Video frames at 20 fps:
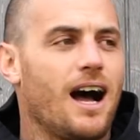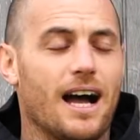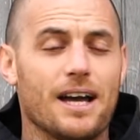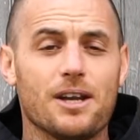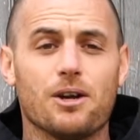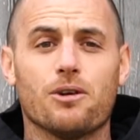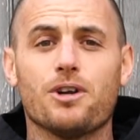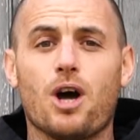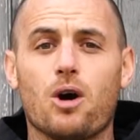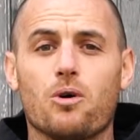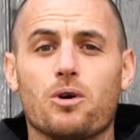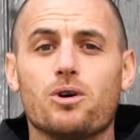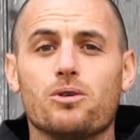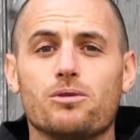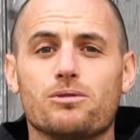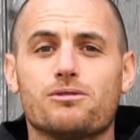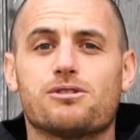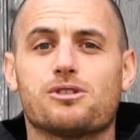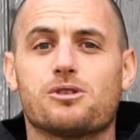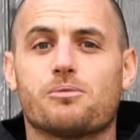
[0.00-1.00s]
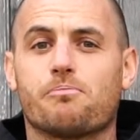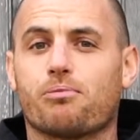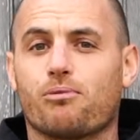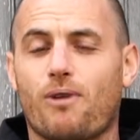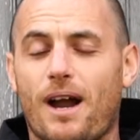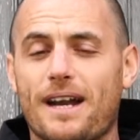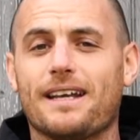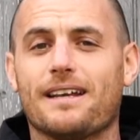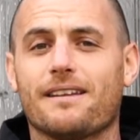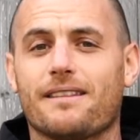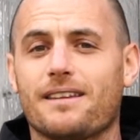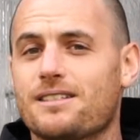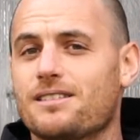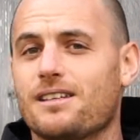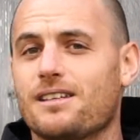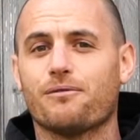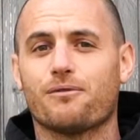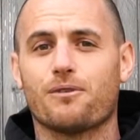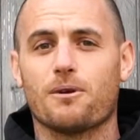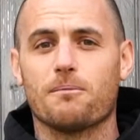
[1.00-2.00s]
I don't know who's spreading
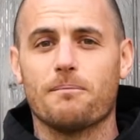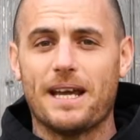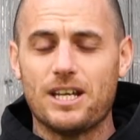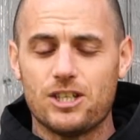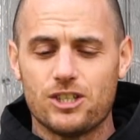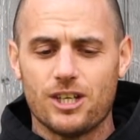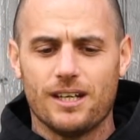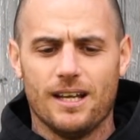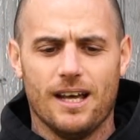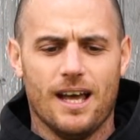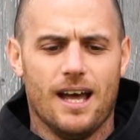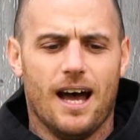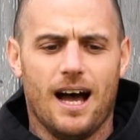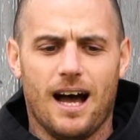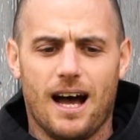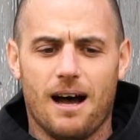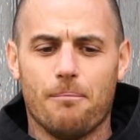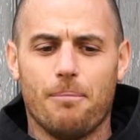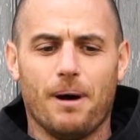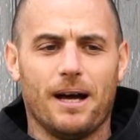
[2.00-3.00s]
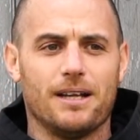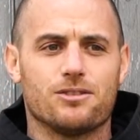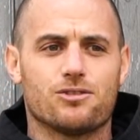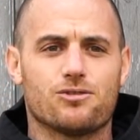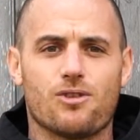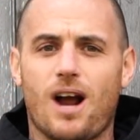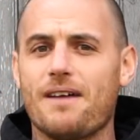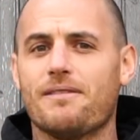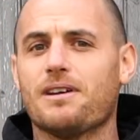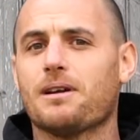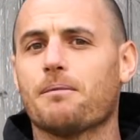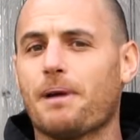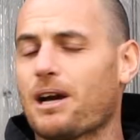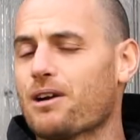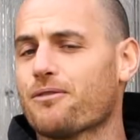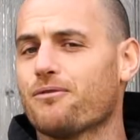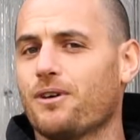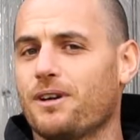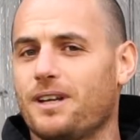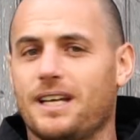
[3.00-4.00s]
information, but driving
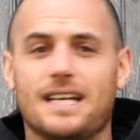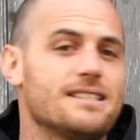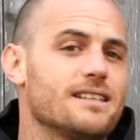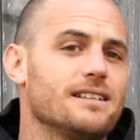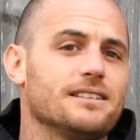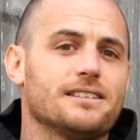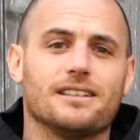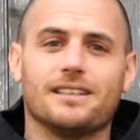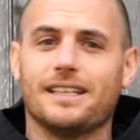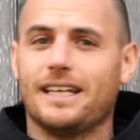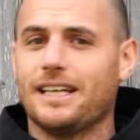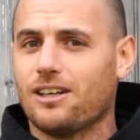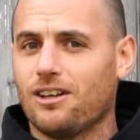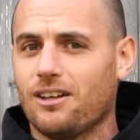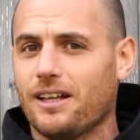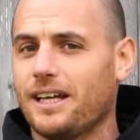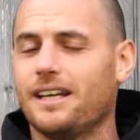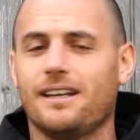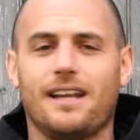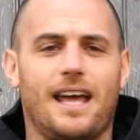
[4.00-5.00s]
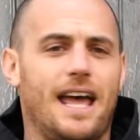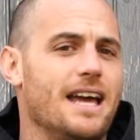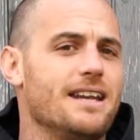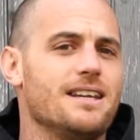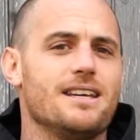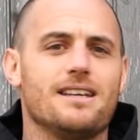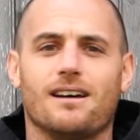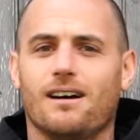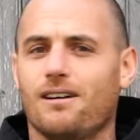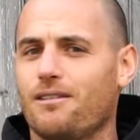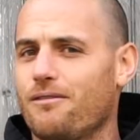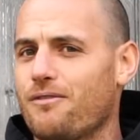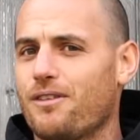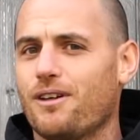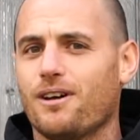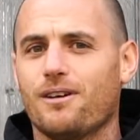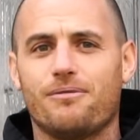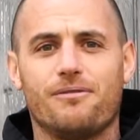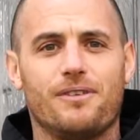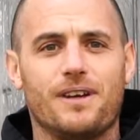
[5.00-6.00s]
barefoot isn't illegal in any of
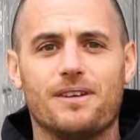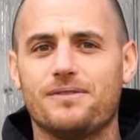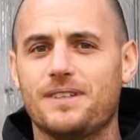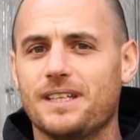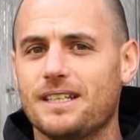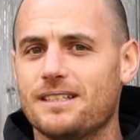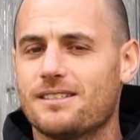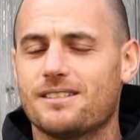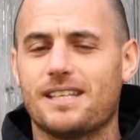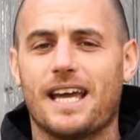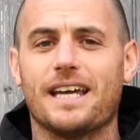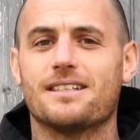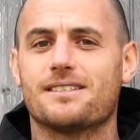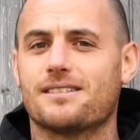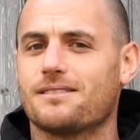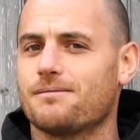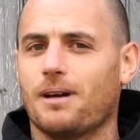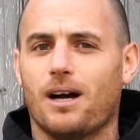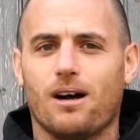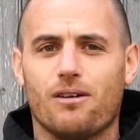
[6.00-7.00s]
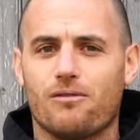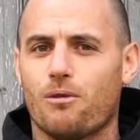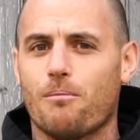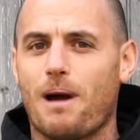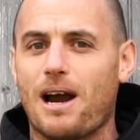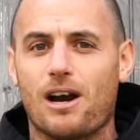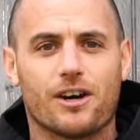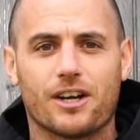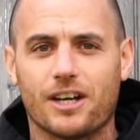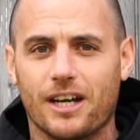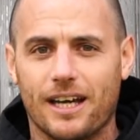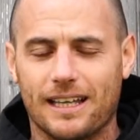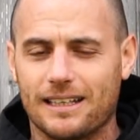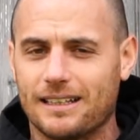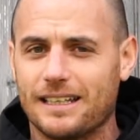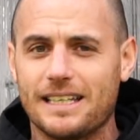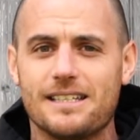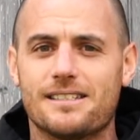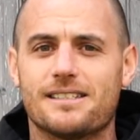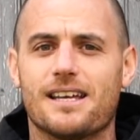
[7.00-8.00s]
the 50 states of America,
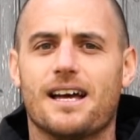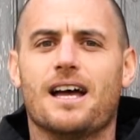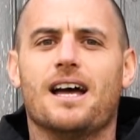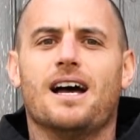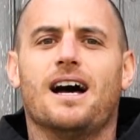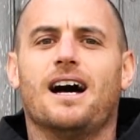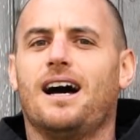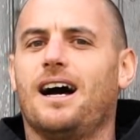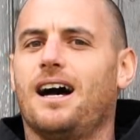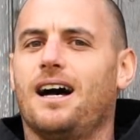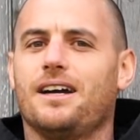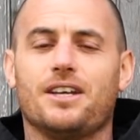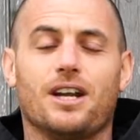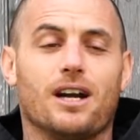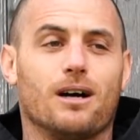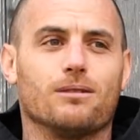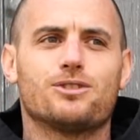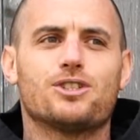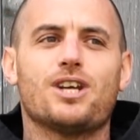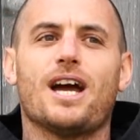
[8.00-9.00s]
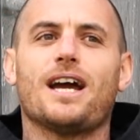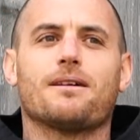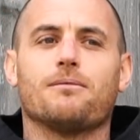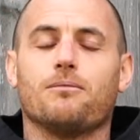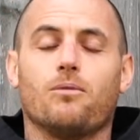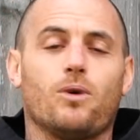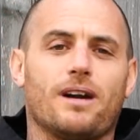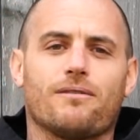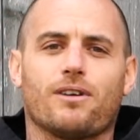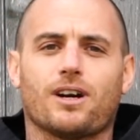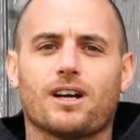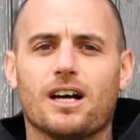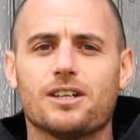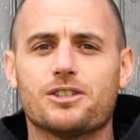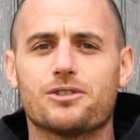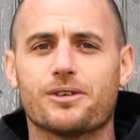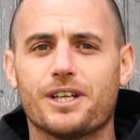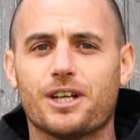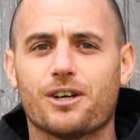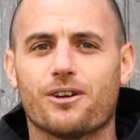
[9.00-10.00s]
at least. You know, check whatever
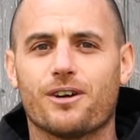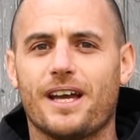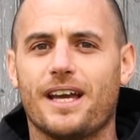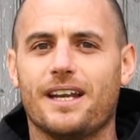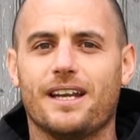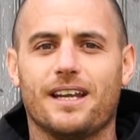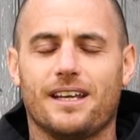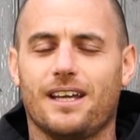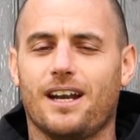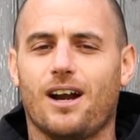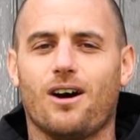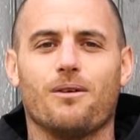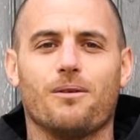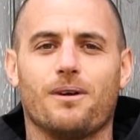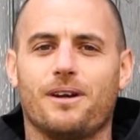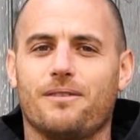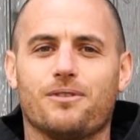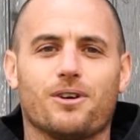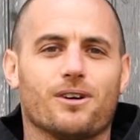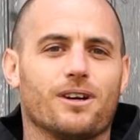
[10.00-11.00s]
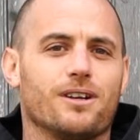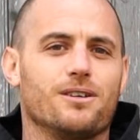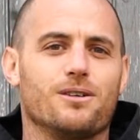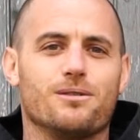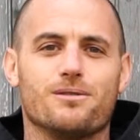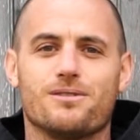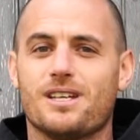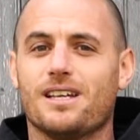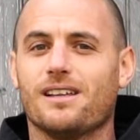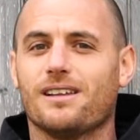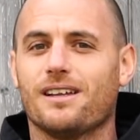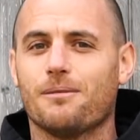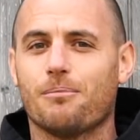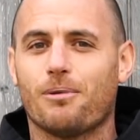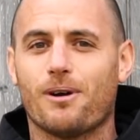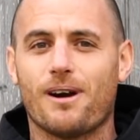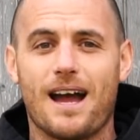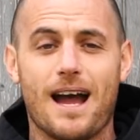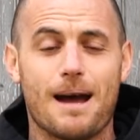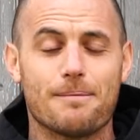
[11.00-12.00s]
country you're in, you know, if you're in New
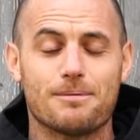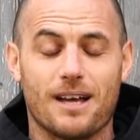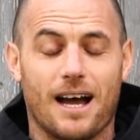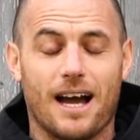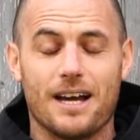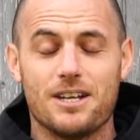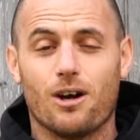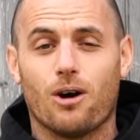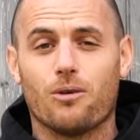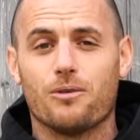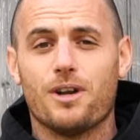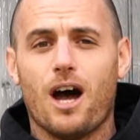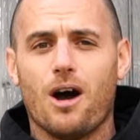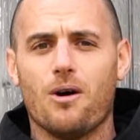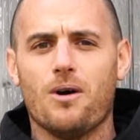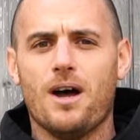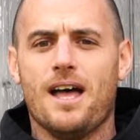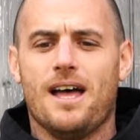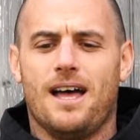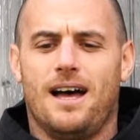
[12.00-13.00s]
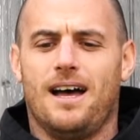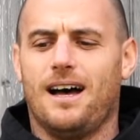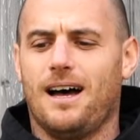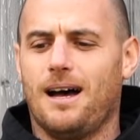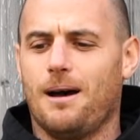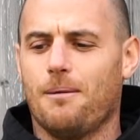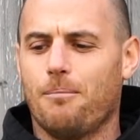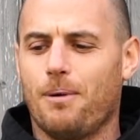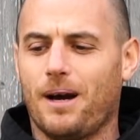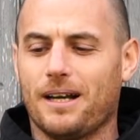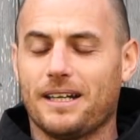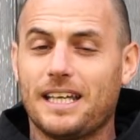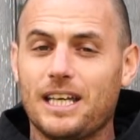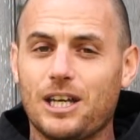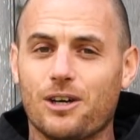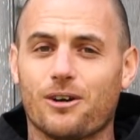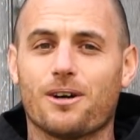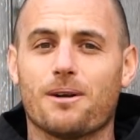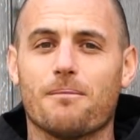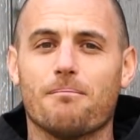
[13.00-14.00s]
Zealand, perhaps, I don't know. But
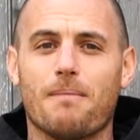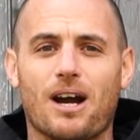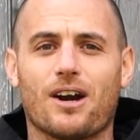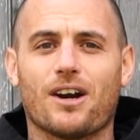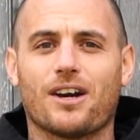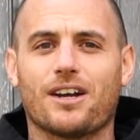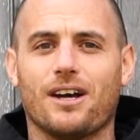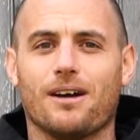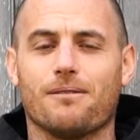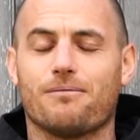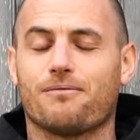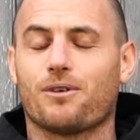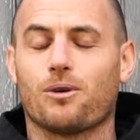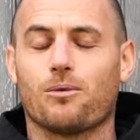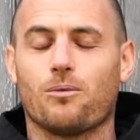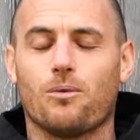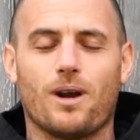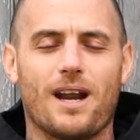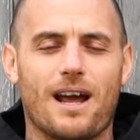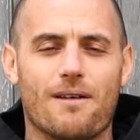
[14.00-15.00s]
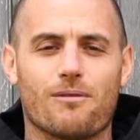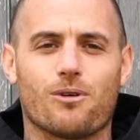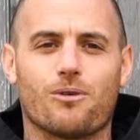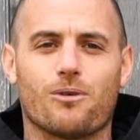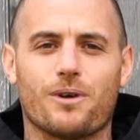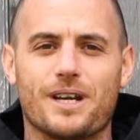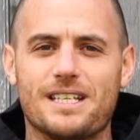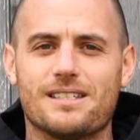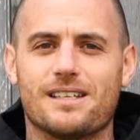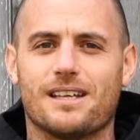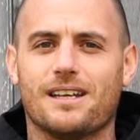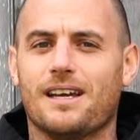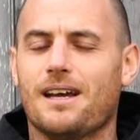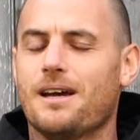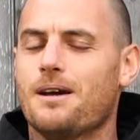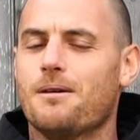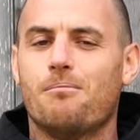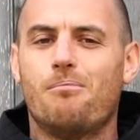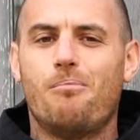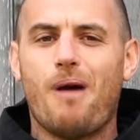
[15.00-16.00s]
here in America, for whatever reason,
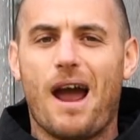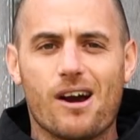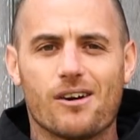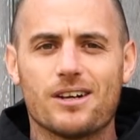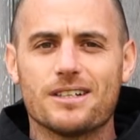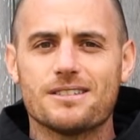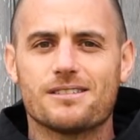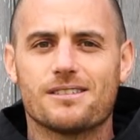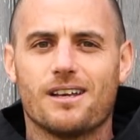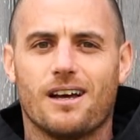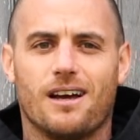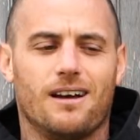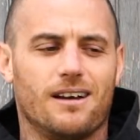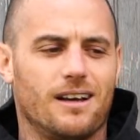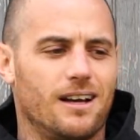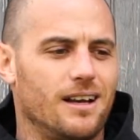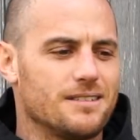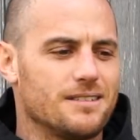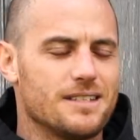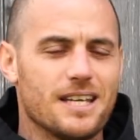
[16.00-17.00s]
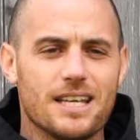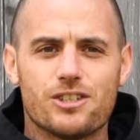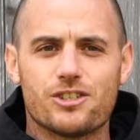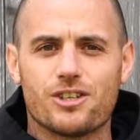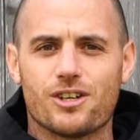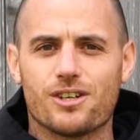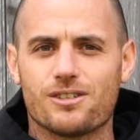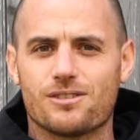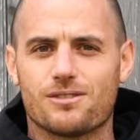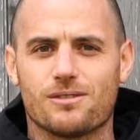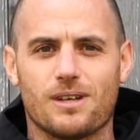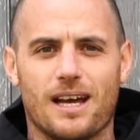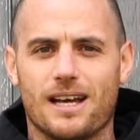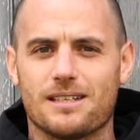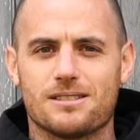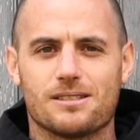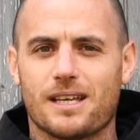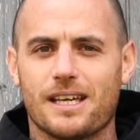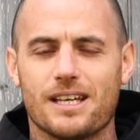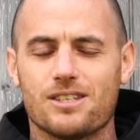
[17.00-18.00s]
parents, teachers,
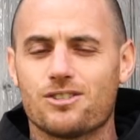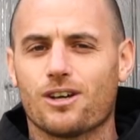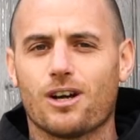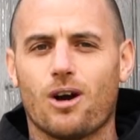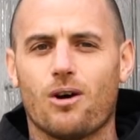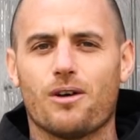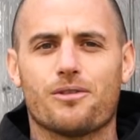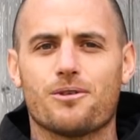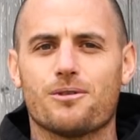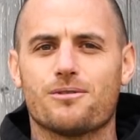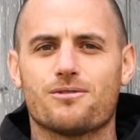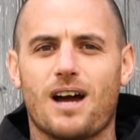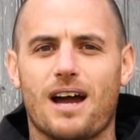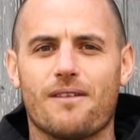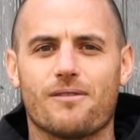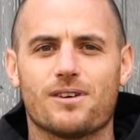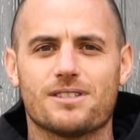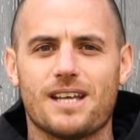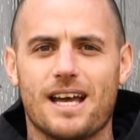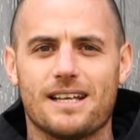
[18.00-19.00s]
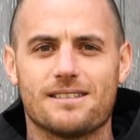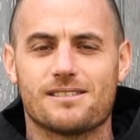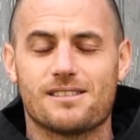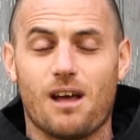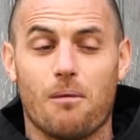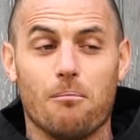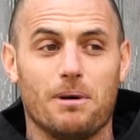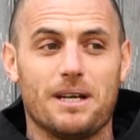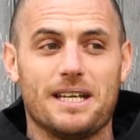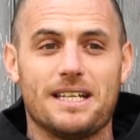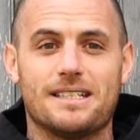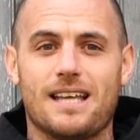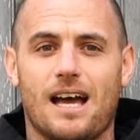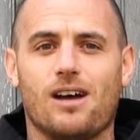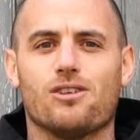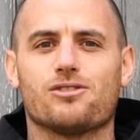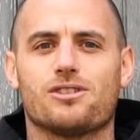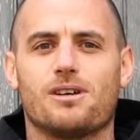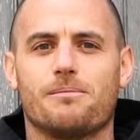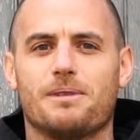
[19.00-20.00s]
as kids are going through driver's ed, somebody
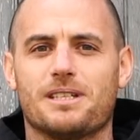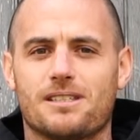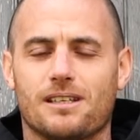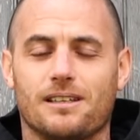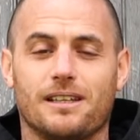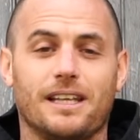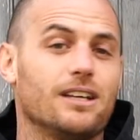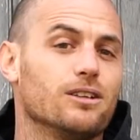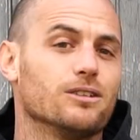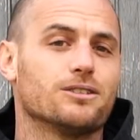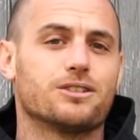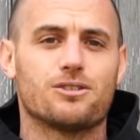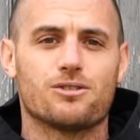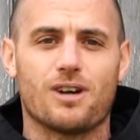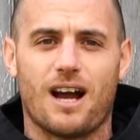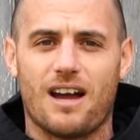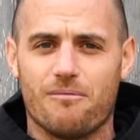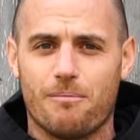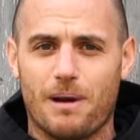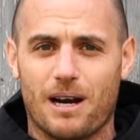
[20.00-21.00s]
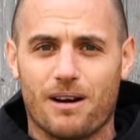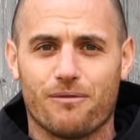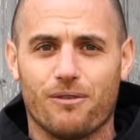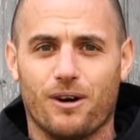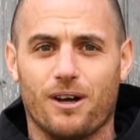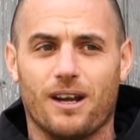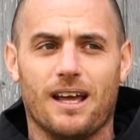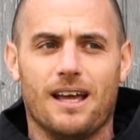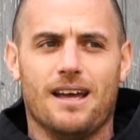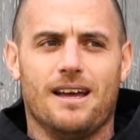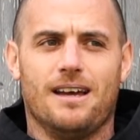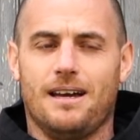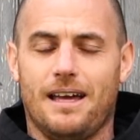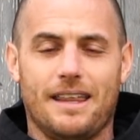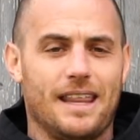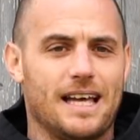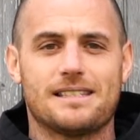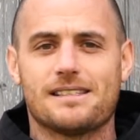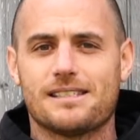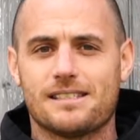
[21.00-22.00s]
tells them it's illegal to drive barefoot,
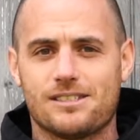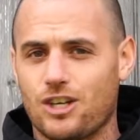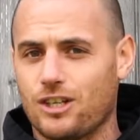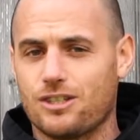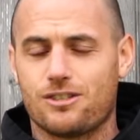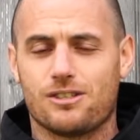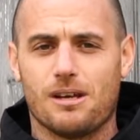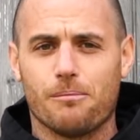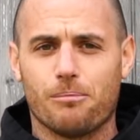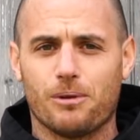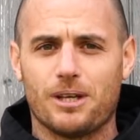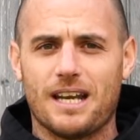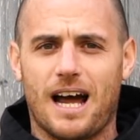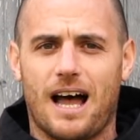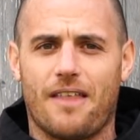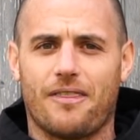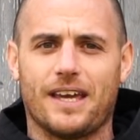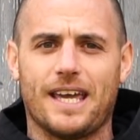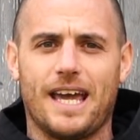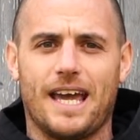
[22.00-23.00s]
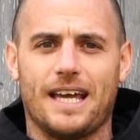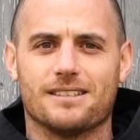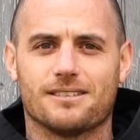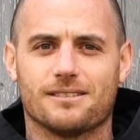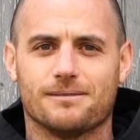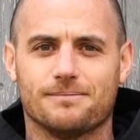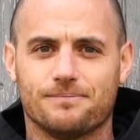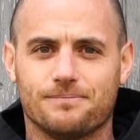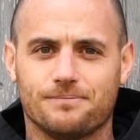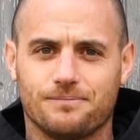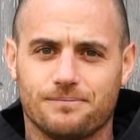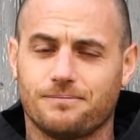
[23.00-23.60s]
and that's just simply not the case.